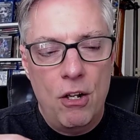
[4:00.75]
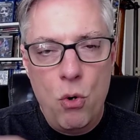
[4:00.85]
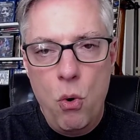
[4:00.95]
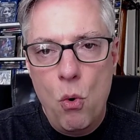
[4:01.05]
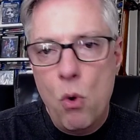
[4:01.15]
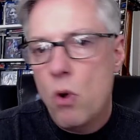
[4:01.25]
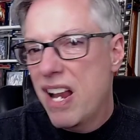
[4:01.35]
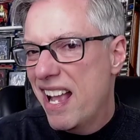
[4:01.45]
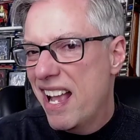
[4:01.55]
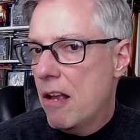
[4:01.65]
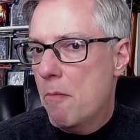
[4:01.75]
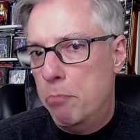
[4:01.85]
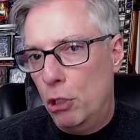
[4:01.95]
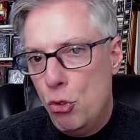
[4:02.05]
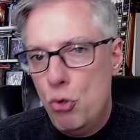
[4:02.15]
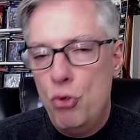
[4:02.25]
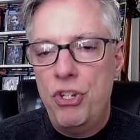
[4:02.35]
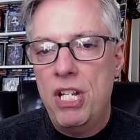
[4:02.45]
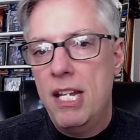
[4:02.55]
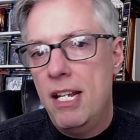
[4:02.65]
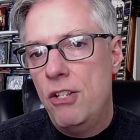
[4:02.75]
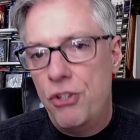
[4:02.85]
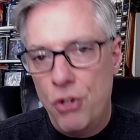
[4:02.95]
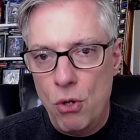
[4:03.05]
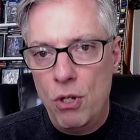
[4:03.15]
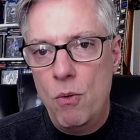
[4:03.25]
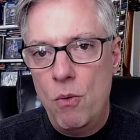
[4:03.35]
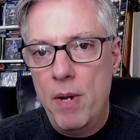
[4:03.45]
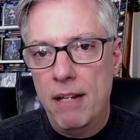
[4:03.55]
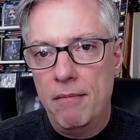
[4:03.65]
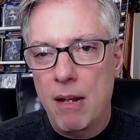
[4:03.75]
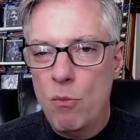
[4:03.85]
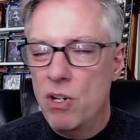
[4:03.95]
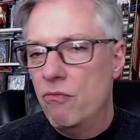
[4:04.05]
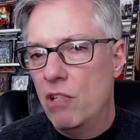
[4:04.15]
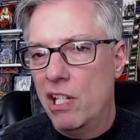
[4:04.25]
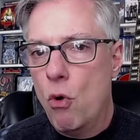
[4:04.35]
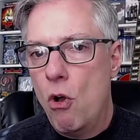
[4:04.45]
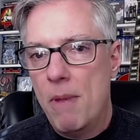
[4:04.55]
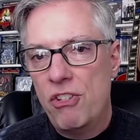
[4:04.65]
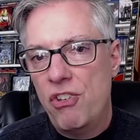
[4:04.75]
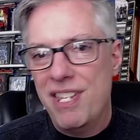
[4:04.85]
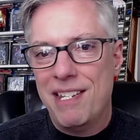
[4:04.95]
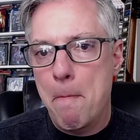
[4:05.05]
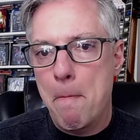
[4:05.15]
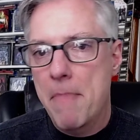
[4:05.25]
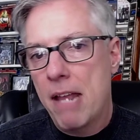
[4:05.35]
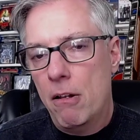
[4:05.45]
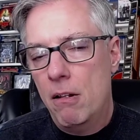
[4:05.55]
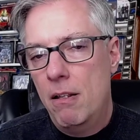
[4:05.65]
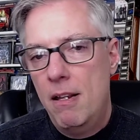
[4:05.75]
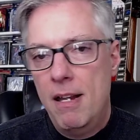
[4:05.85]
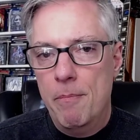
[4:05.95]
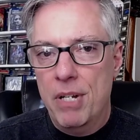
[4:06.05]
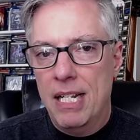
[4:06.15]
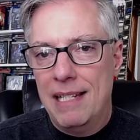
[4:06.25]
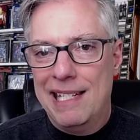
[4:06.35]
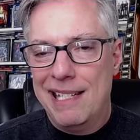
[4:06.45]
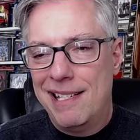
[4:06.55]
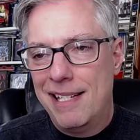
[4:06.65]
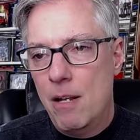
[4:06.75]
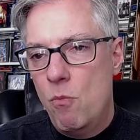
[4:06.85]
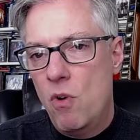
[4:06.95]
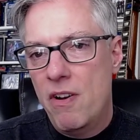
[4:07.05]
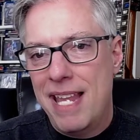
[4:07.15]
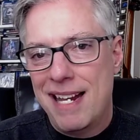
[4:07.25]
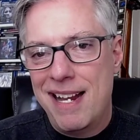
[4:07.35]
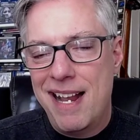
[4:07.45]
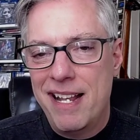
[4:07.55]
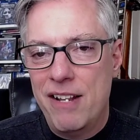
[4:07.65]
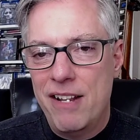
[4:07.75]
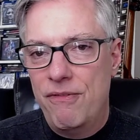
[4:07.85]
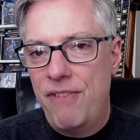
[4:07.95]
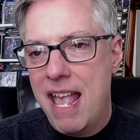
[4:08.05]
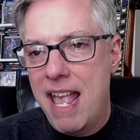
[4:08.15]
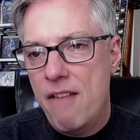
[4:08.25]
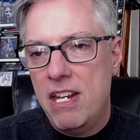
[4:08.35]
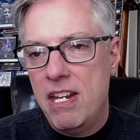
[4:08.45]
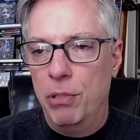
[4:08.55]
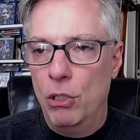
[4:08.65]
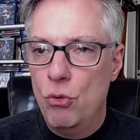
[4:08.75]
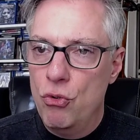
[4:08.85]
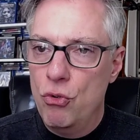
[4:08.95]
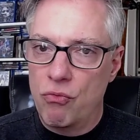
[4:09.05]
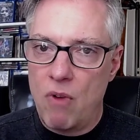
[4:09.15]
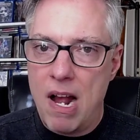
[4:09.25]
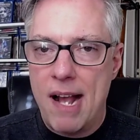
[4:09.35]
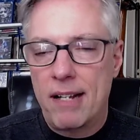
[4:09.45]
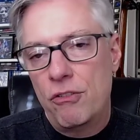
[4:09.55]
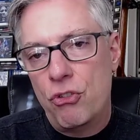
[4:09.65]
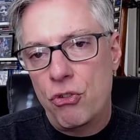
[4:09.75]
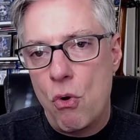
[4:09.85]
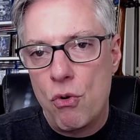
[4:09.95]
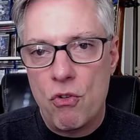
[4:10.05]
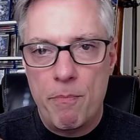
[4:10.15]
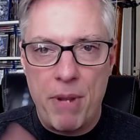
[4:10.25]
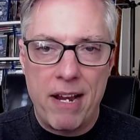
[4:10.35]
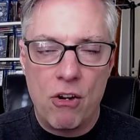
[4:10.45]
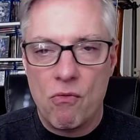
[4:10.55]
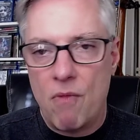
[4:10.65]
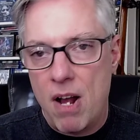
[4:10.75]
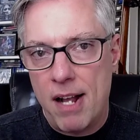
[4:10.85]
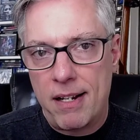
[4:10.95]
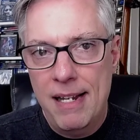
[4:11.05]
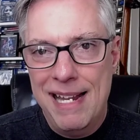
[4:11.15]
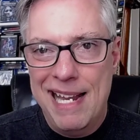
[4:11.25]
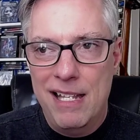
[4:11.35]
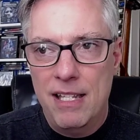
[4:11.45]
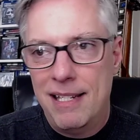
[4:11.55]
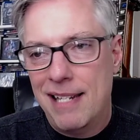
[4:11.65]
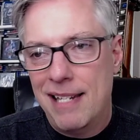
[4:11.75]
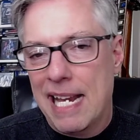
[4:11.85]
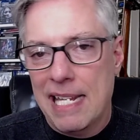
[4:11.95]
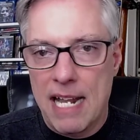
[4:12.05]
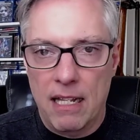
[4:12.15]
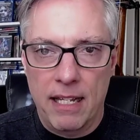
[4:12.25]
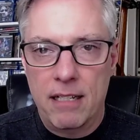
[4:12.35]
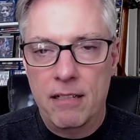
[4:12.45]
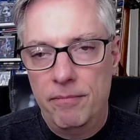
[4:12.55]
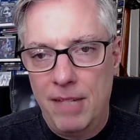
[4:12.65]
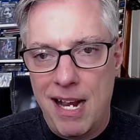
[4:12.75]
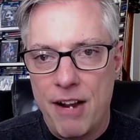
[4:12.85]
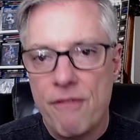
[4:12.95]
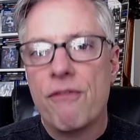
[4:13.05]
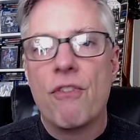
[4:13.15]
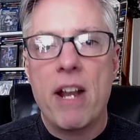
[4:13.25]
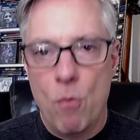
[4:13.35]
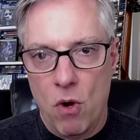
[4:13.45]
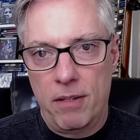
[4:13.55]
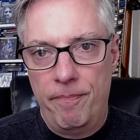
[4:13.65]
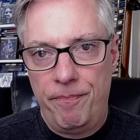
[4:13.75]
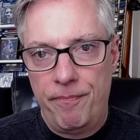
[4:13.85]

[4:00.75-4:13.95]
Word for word: Cool kind of bluesy soloing. I wouldn't really call much of this metal, but it sits somewhere in that kind of heavy blues rock, stoner biker rock psychedelic kind of framework,